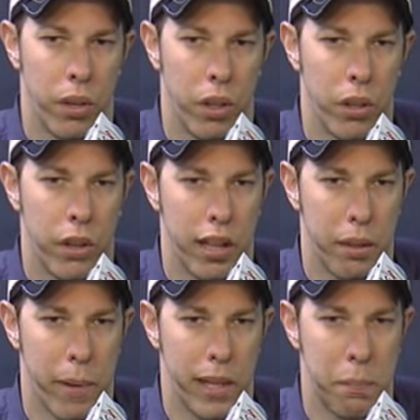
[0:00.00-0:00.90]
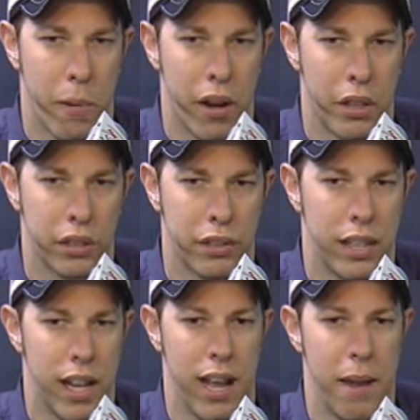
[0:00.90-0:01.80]
you look at the best players,
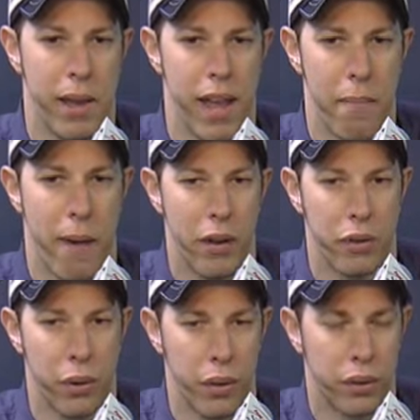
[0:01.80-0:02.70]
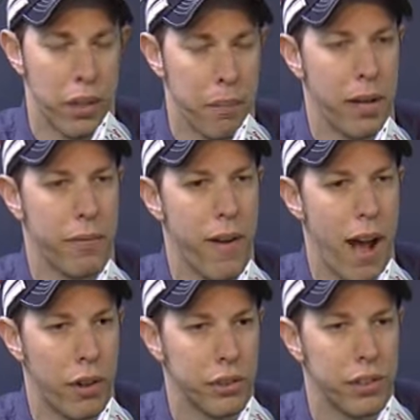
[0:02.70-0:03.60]
let's say in the NBA, Michael Jordan committed
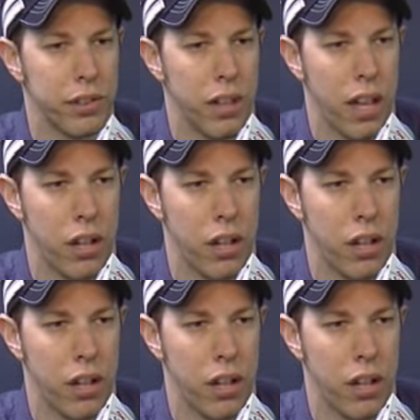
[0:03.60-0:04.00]
fouls,